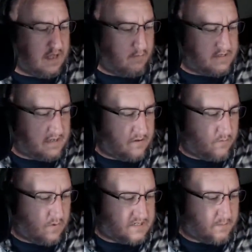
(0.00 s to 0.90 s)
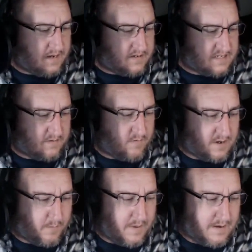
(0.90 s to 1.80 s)
was what somebody else had
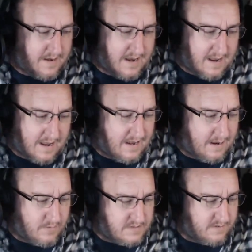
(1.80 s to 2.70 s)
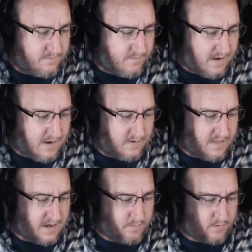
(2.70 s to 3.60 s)
recommended, and I wasn't a fan of
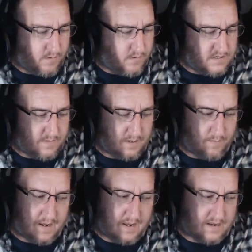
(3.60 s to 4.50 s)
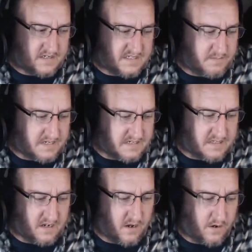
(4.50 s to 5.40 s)
that approach. I'm like, man, it just seems like
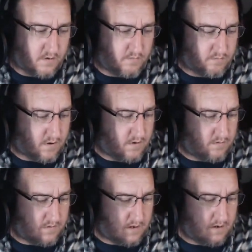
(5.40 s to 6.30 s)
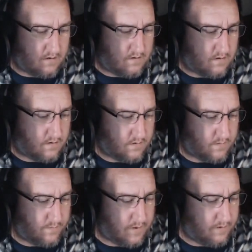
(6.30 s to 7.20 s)
something could go wrong there,
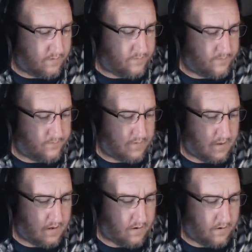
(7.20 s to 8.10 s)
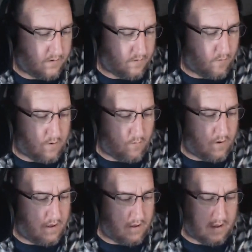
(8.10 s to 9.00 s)
but I don't know.
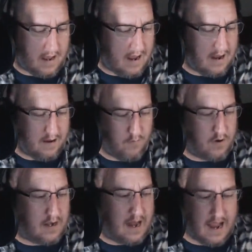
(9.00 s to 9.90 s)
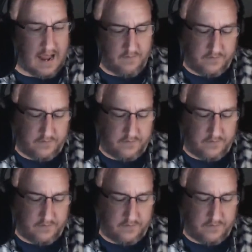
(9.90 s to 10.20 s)
We're gonna have